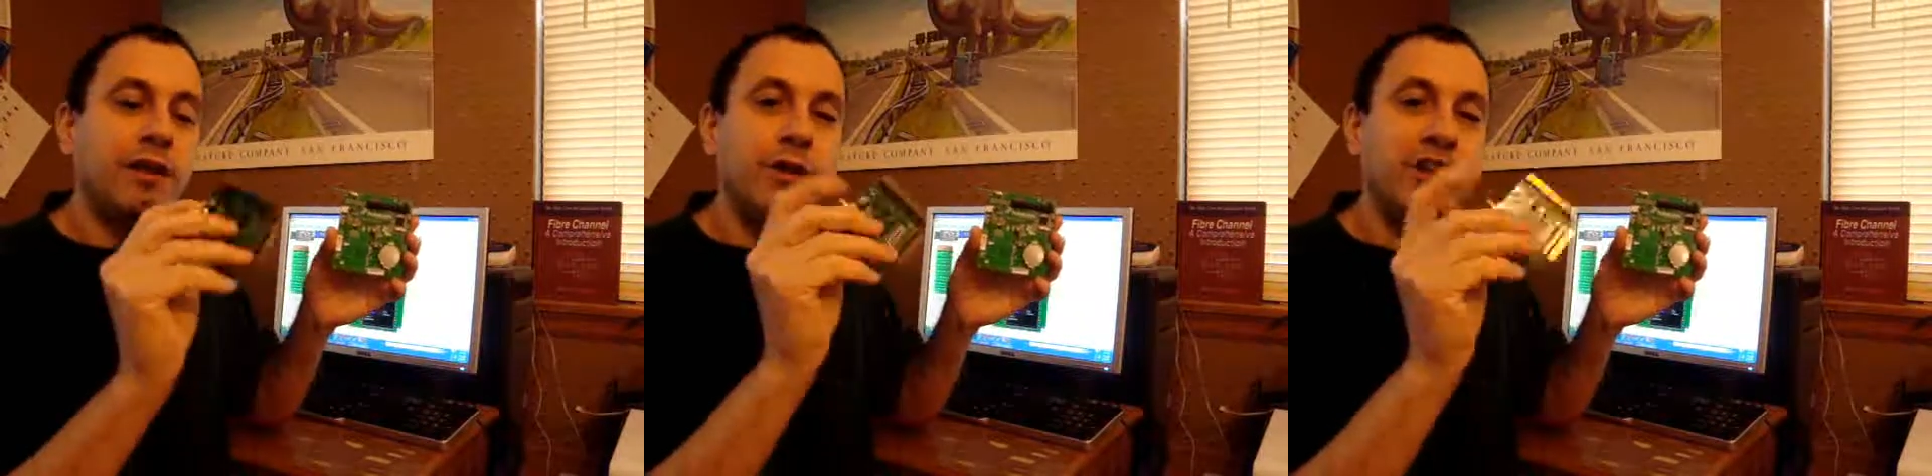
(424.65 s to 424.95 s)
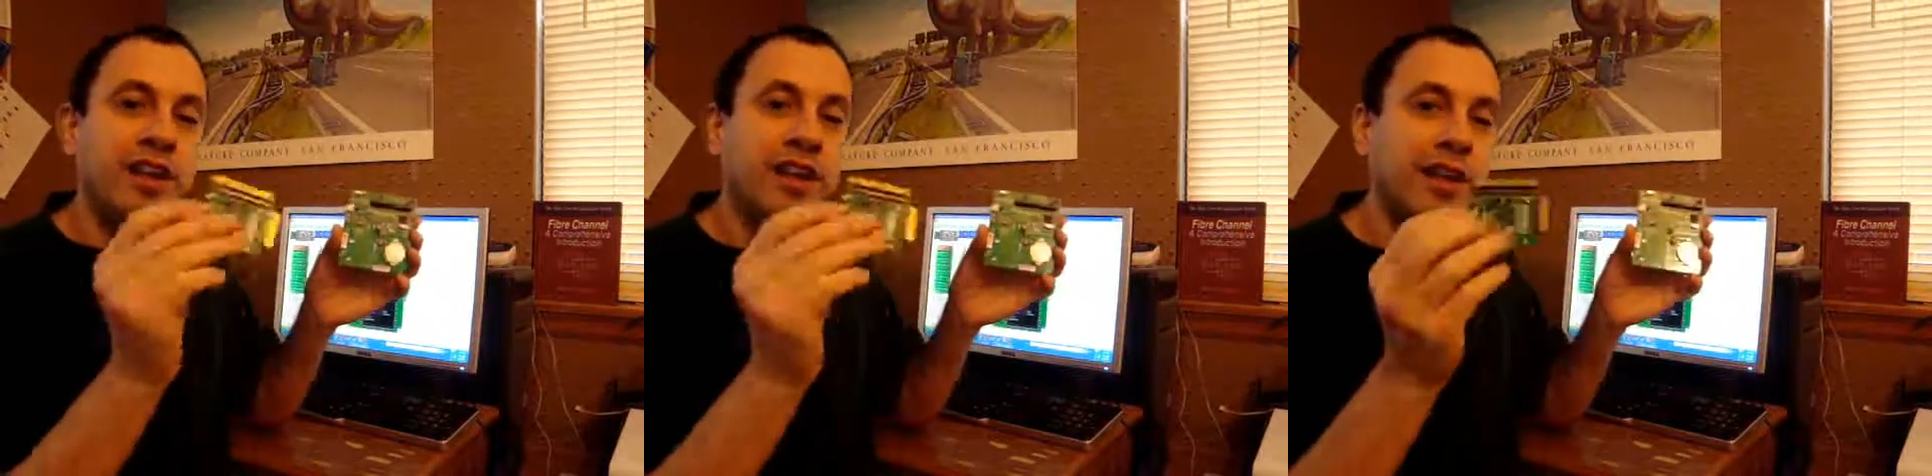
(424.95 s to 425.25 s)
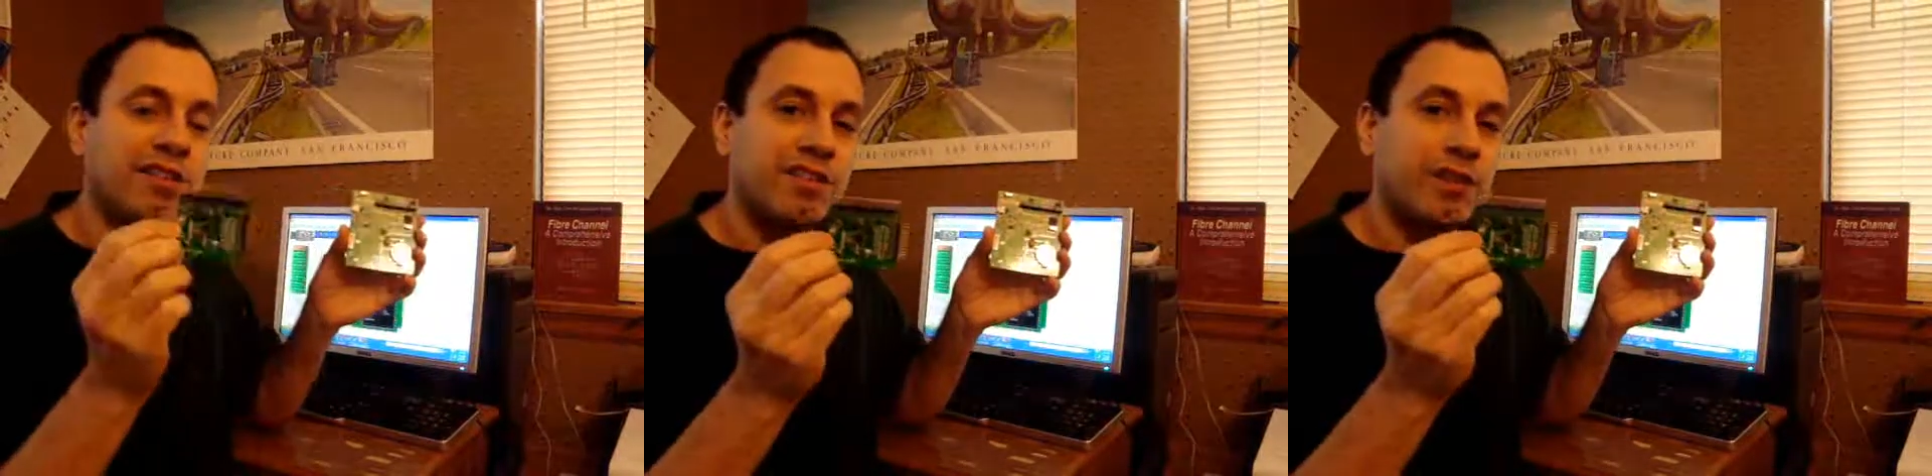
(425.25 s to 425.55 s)
Freescale
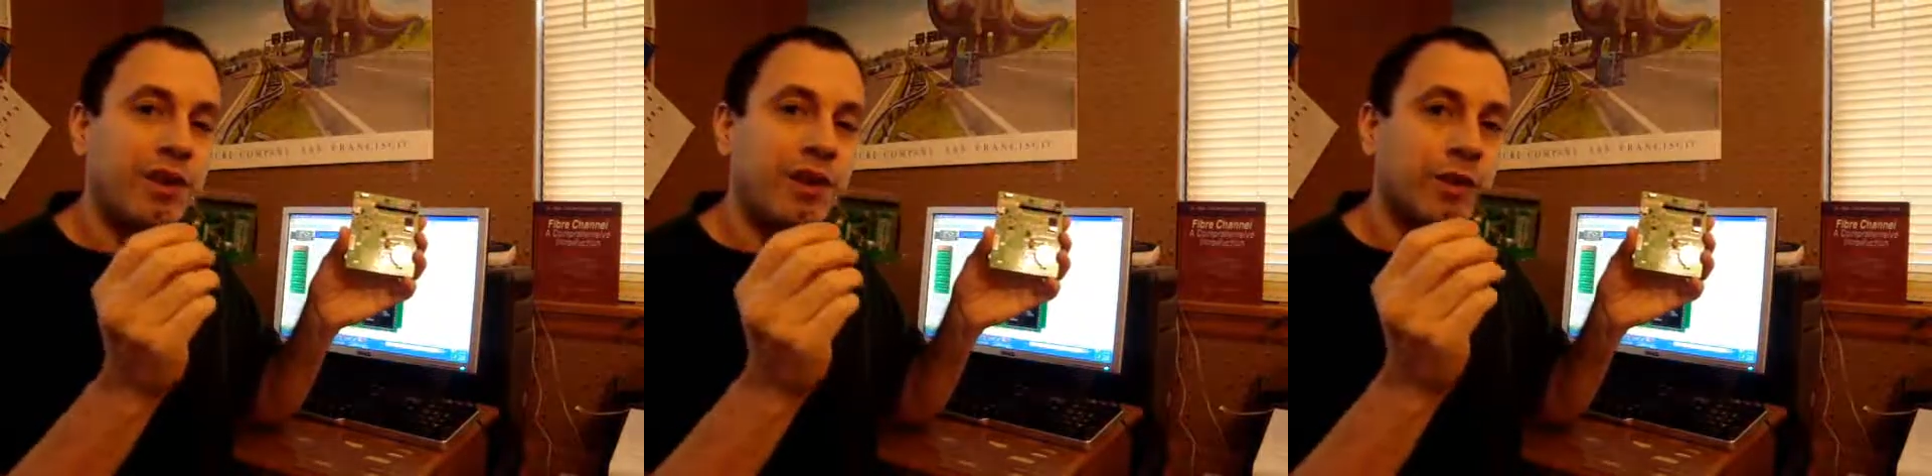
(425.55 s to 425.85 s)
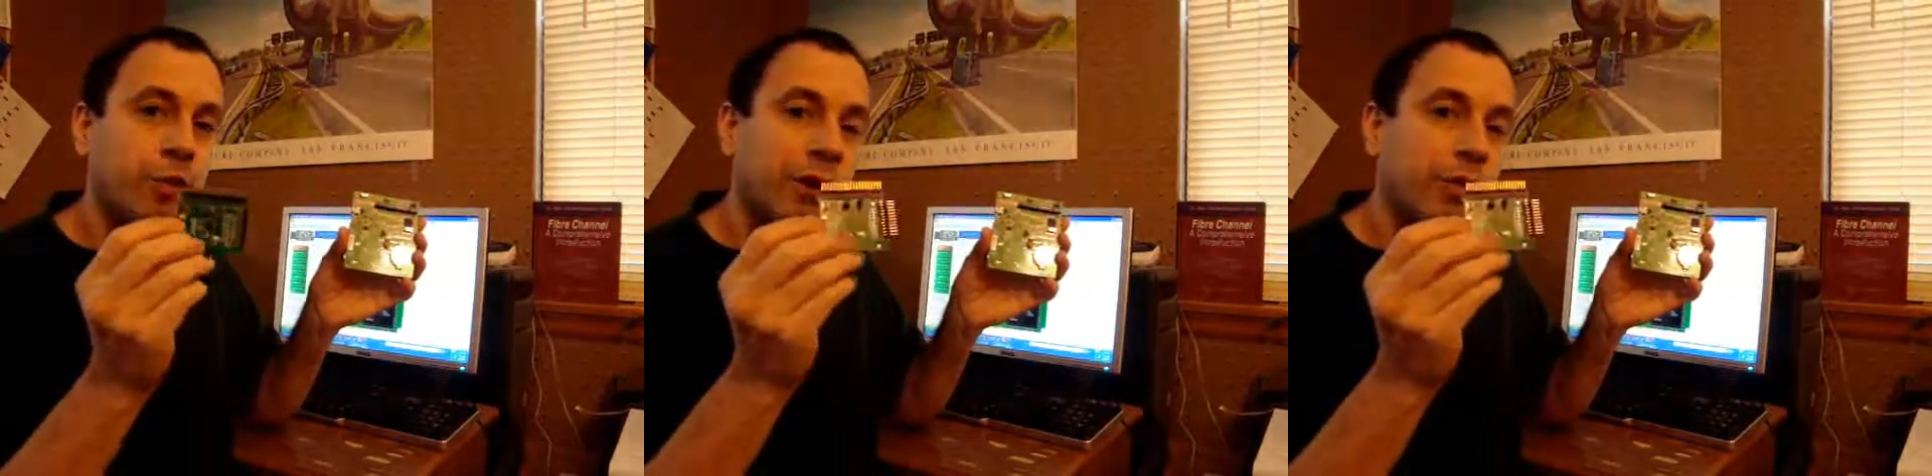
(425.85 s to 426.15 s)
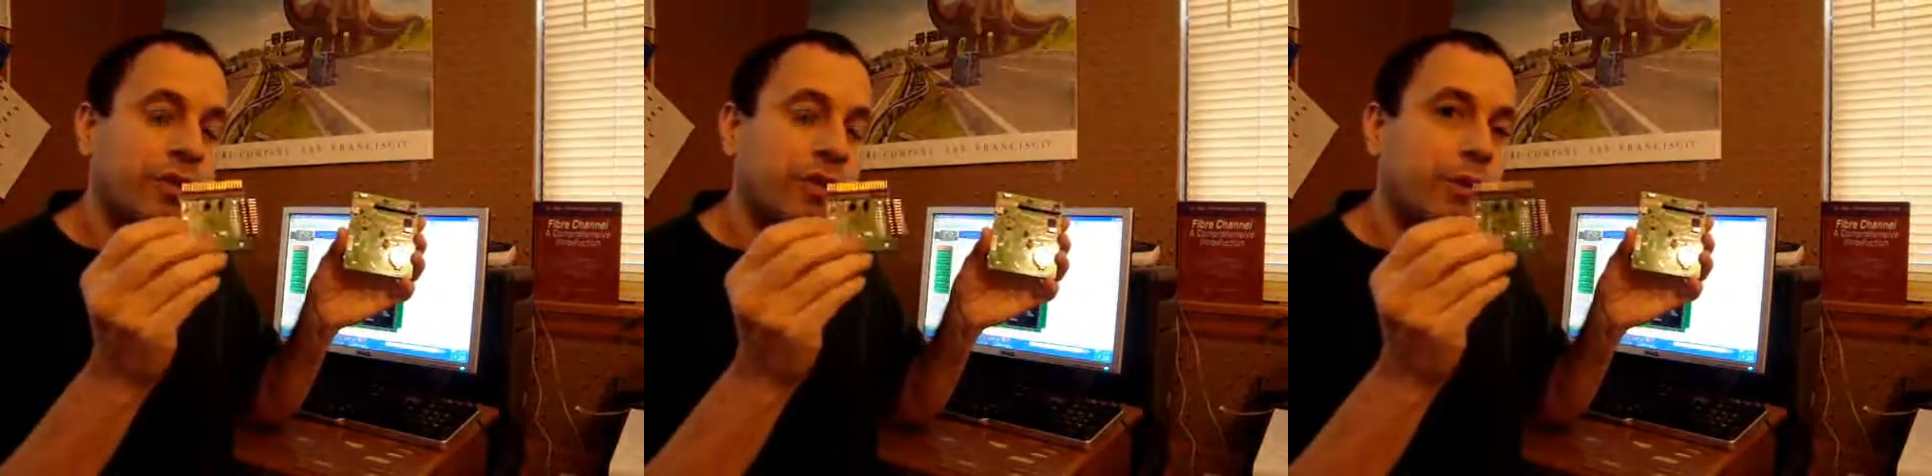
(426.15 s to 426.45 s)
has this card, the
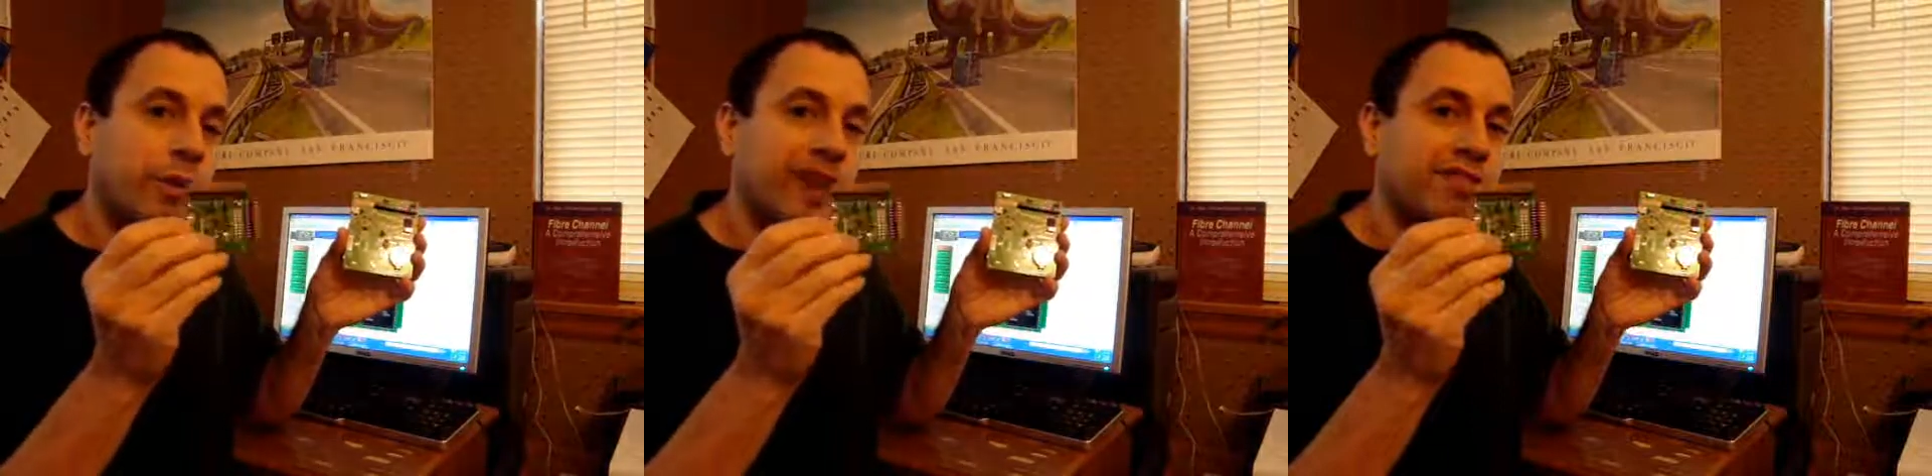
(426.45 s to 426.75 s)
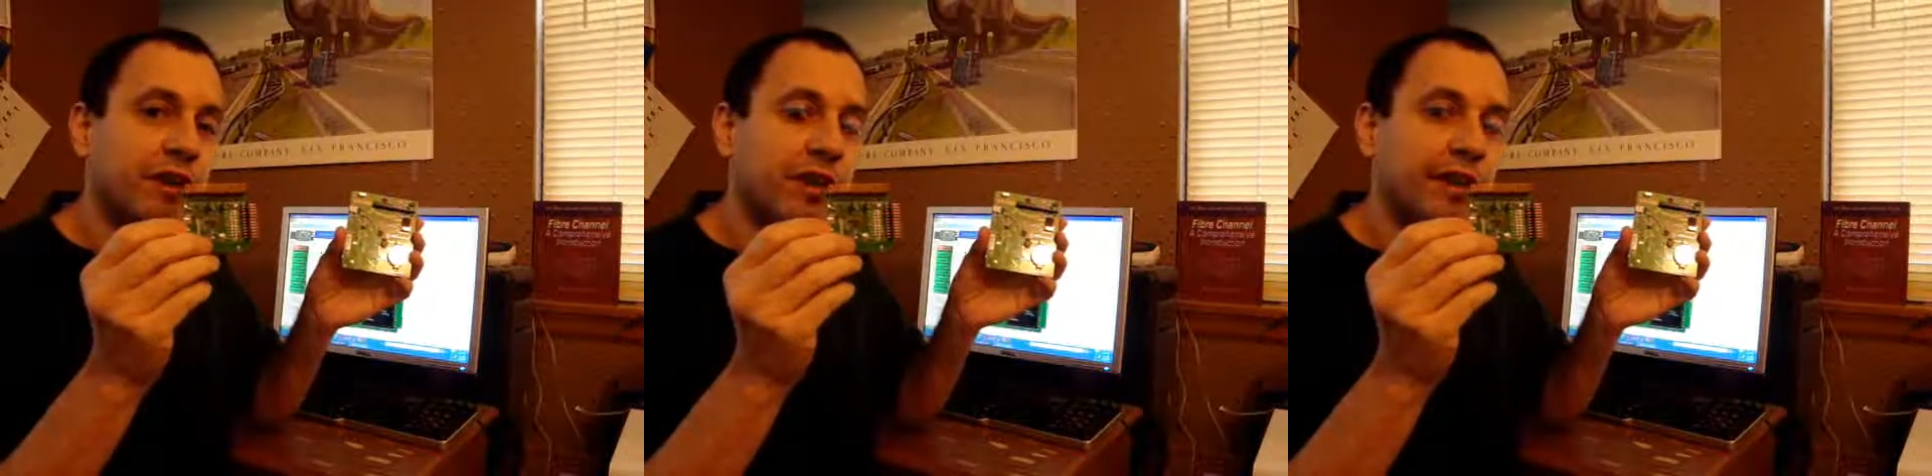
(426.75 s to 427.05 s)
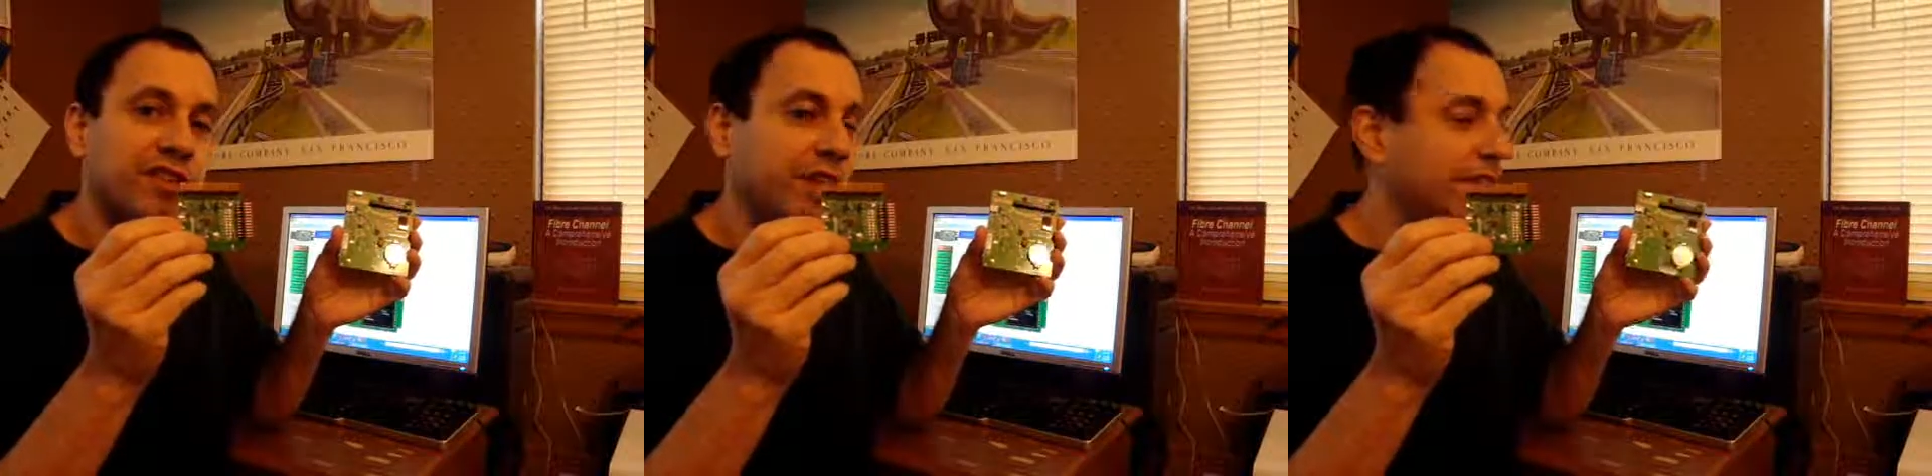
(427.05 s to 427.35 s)

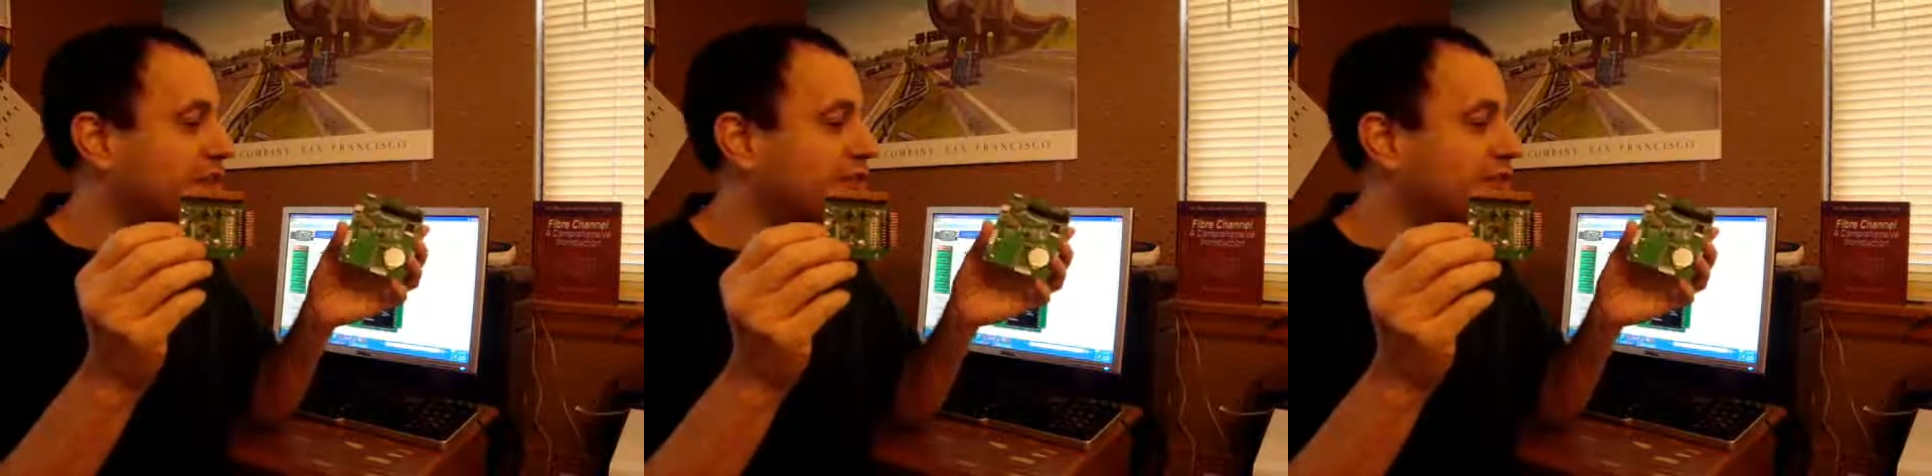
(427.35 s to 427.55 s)
1320XRFC,